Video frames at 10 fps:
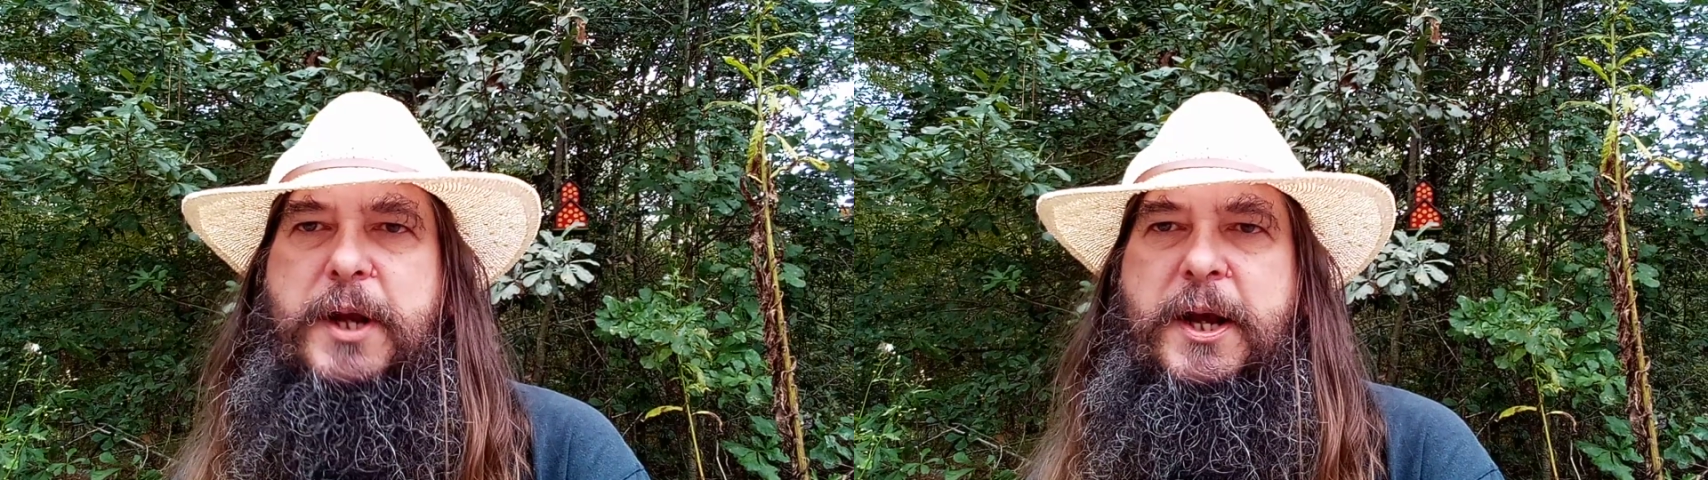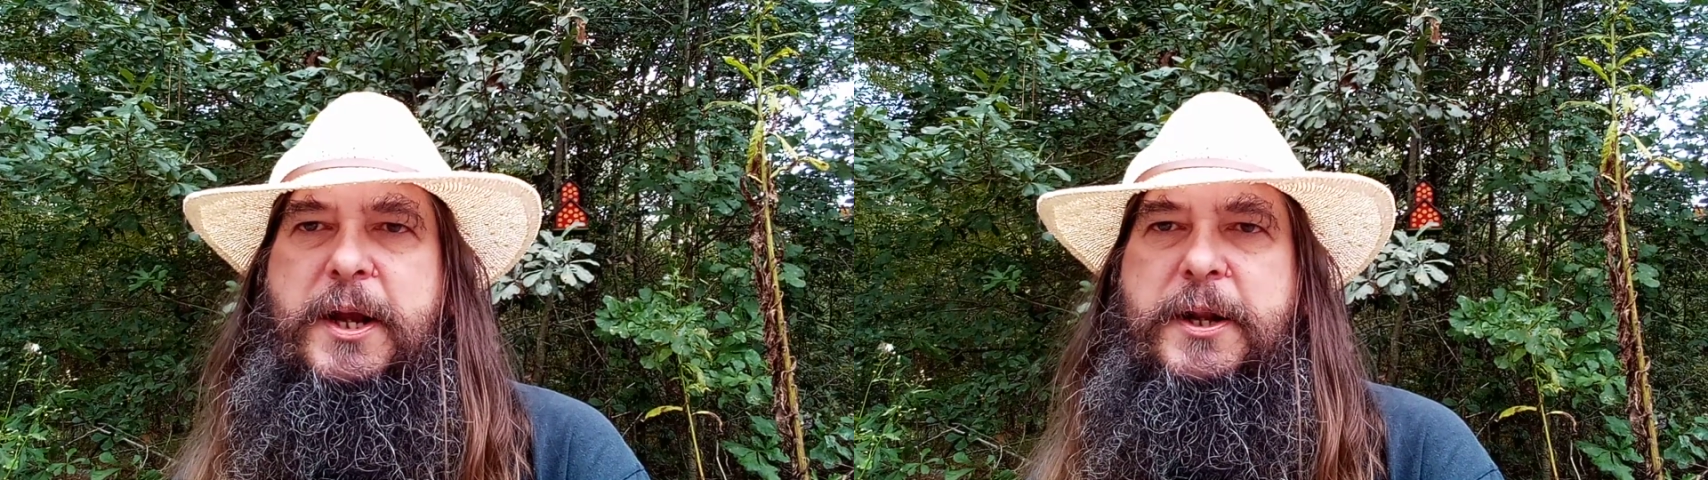
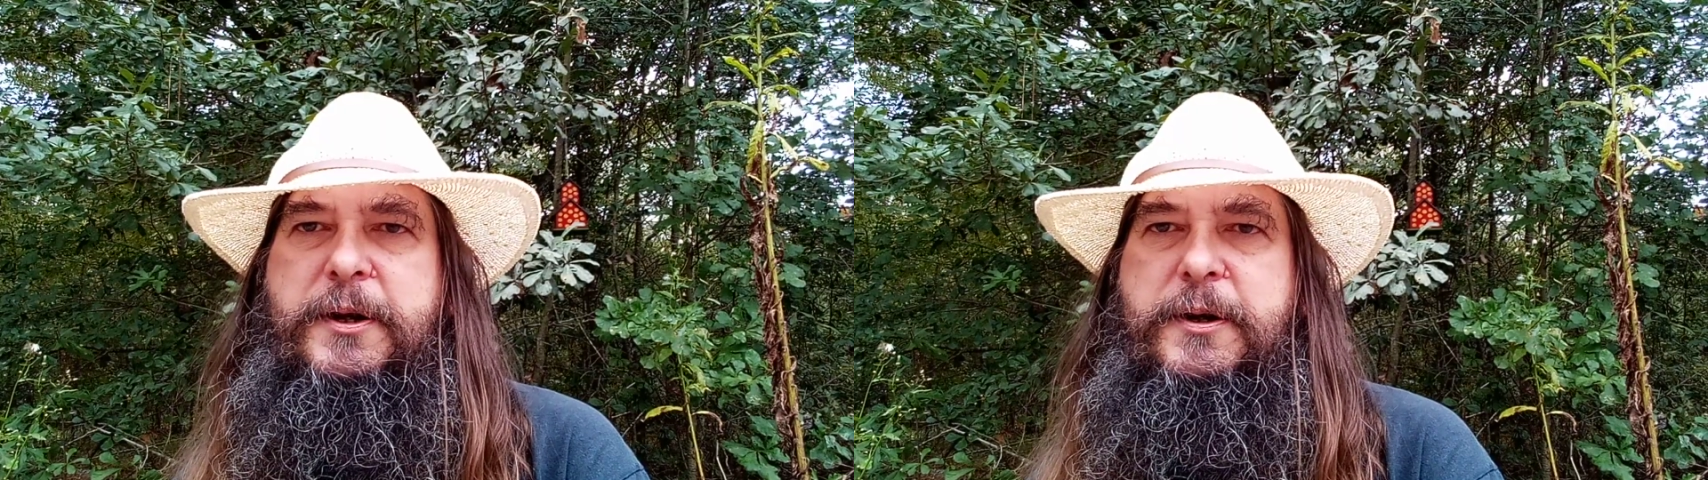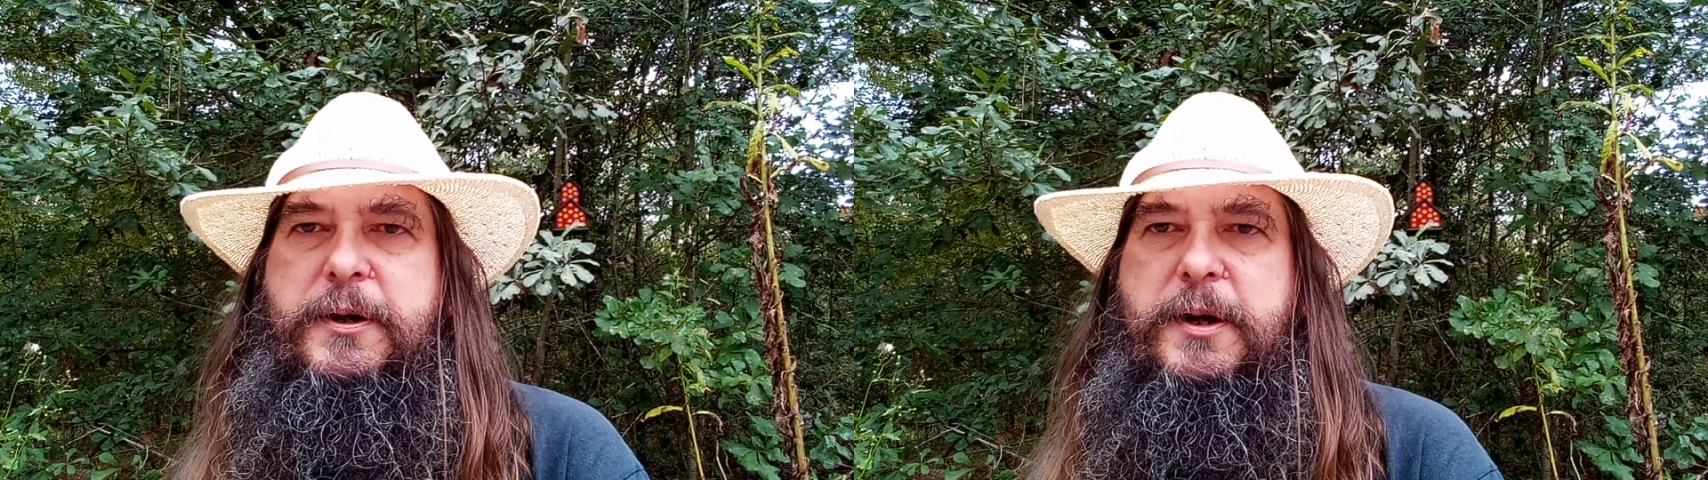
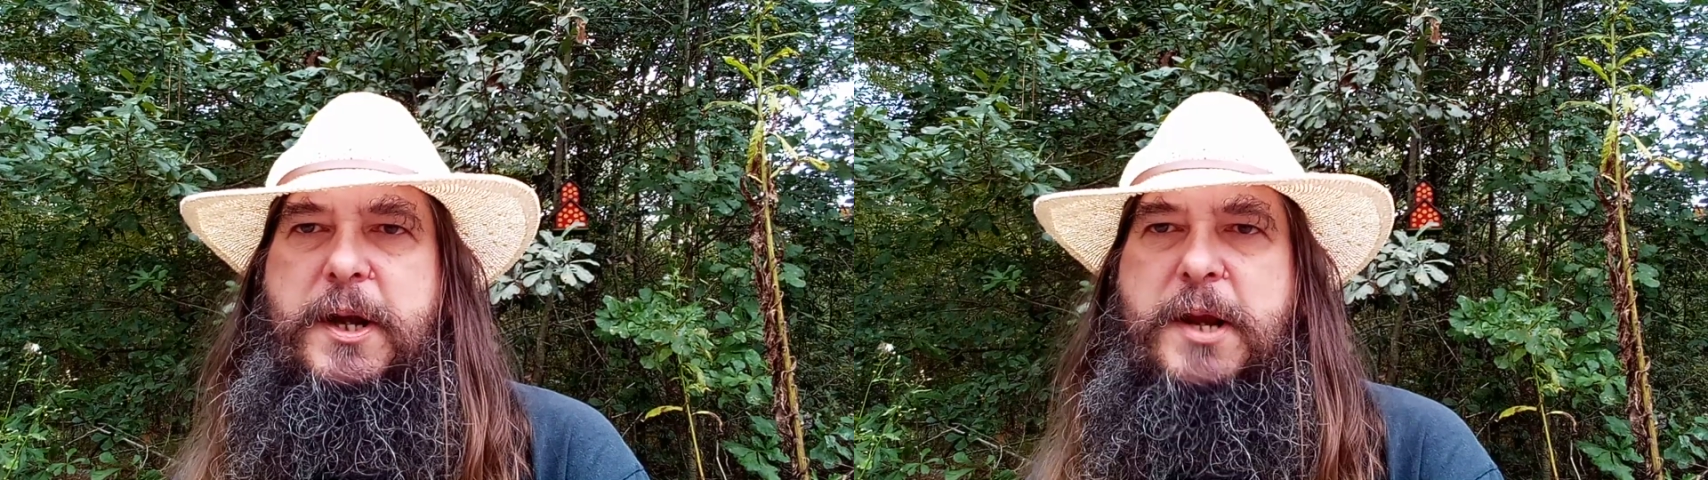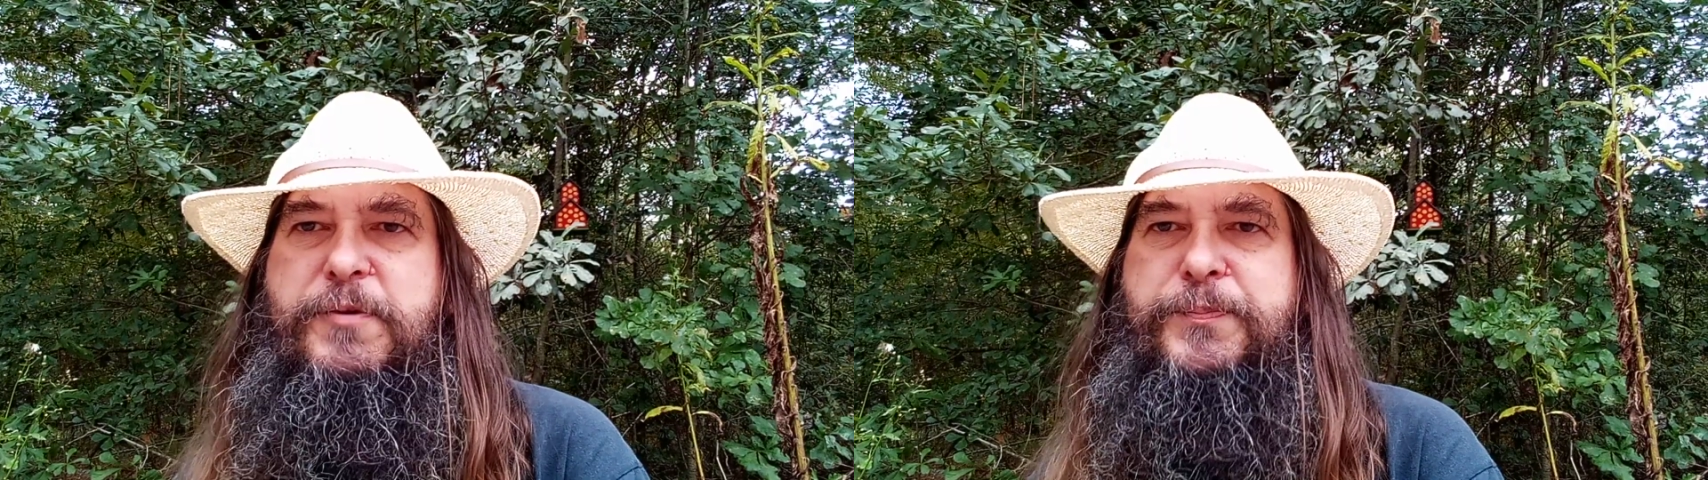and
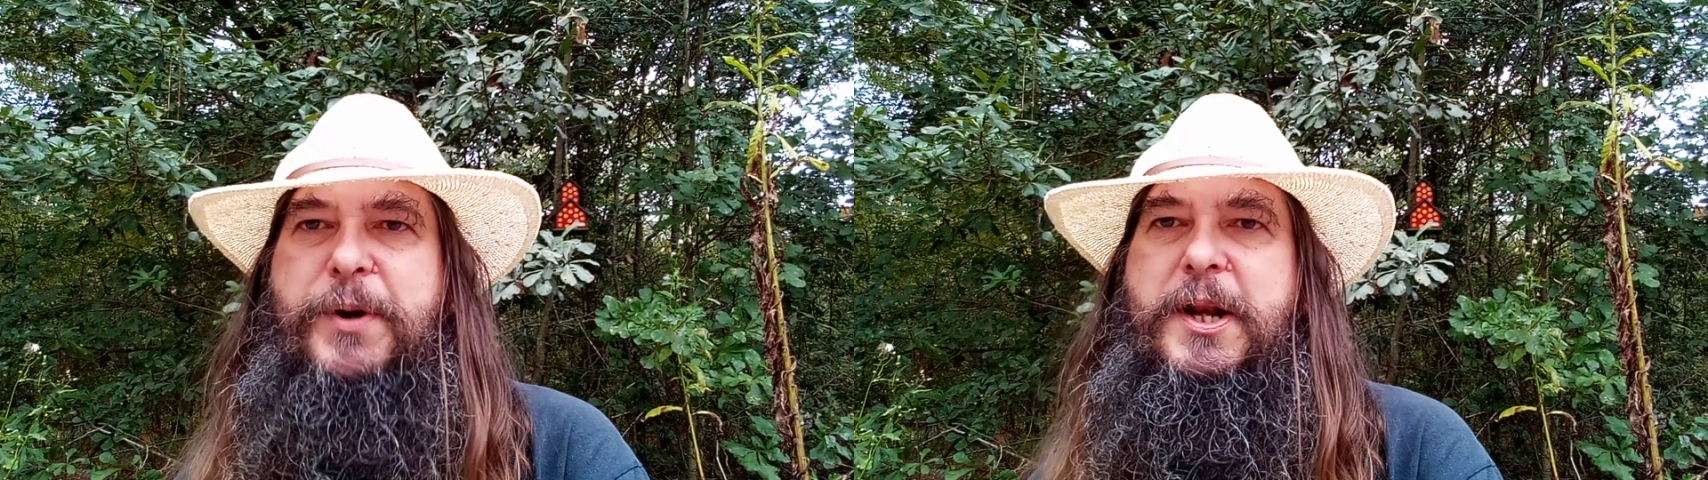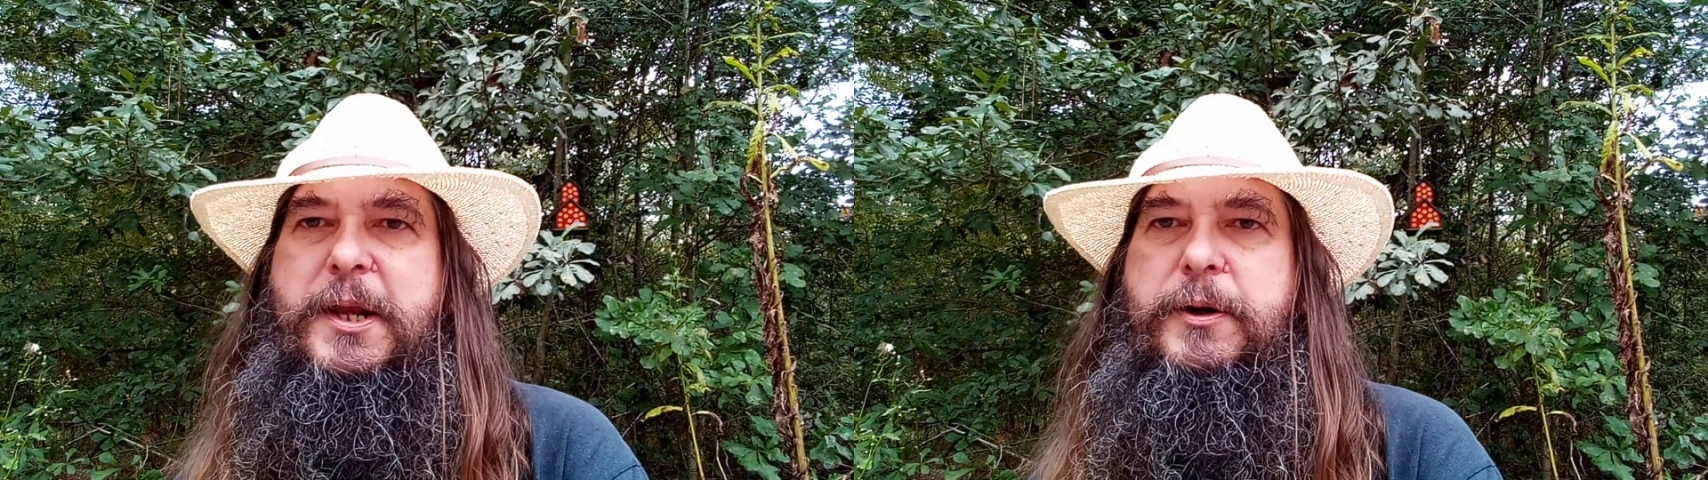it was
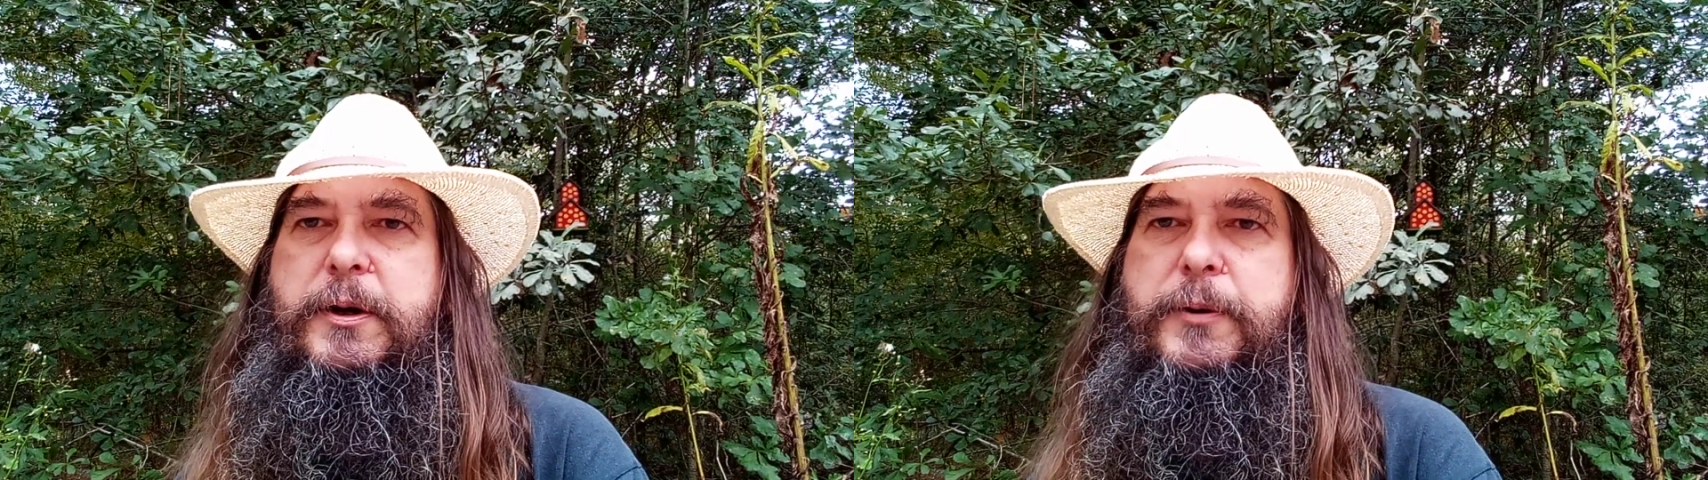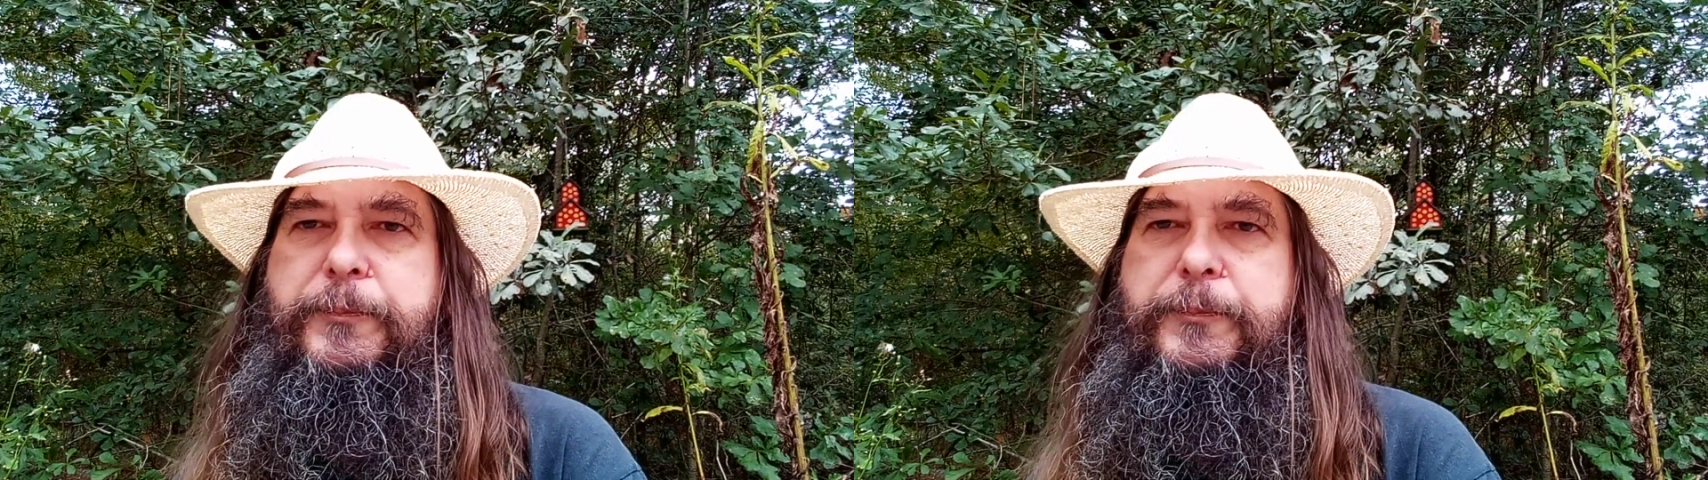brilliant.